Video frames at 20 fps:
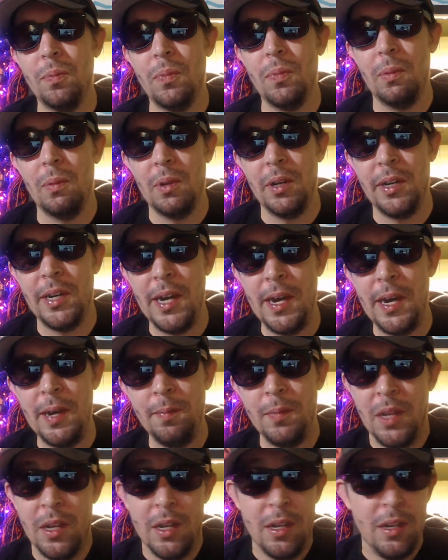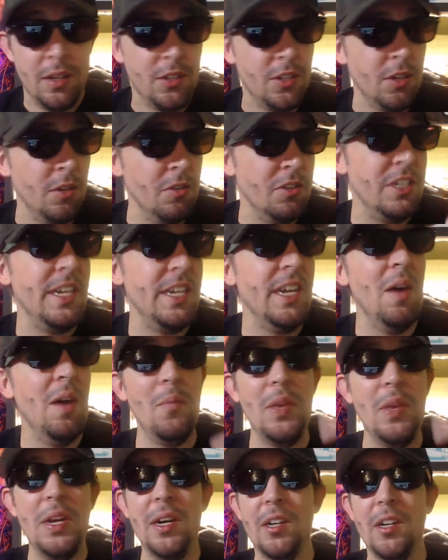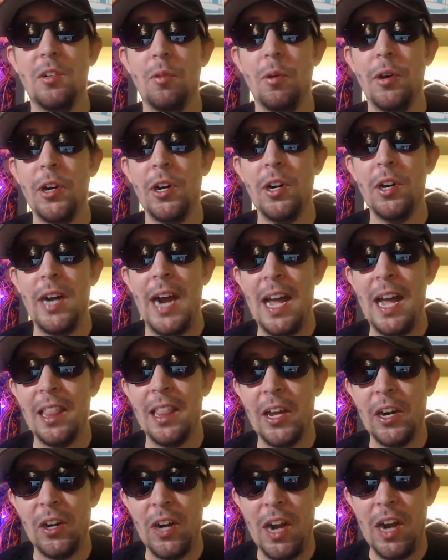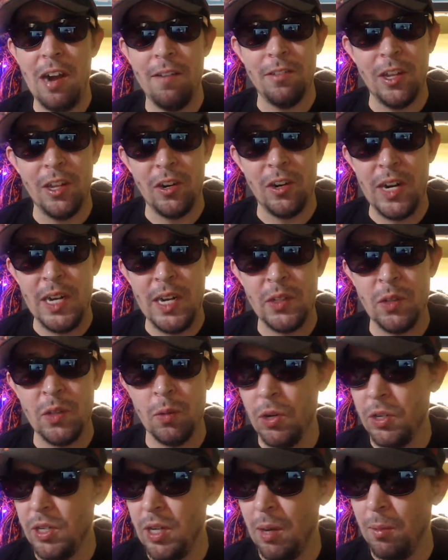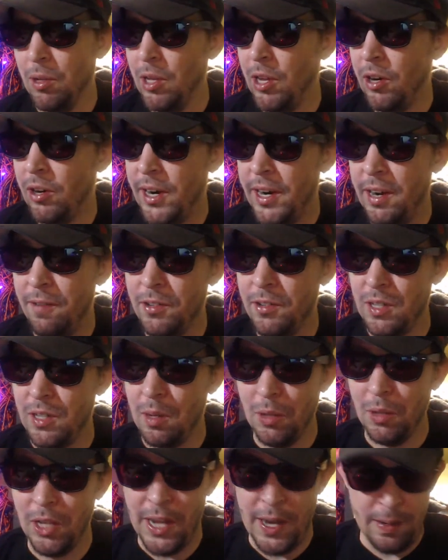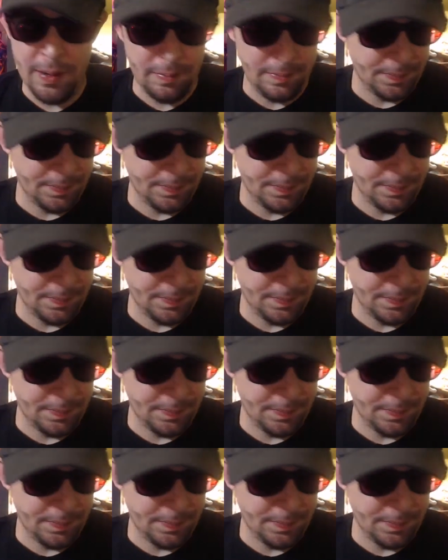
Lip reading: Okay? So DM me on Twitter at letter F, letter S, the word double, letter A, FSAA.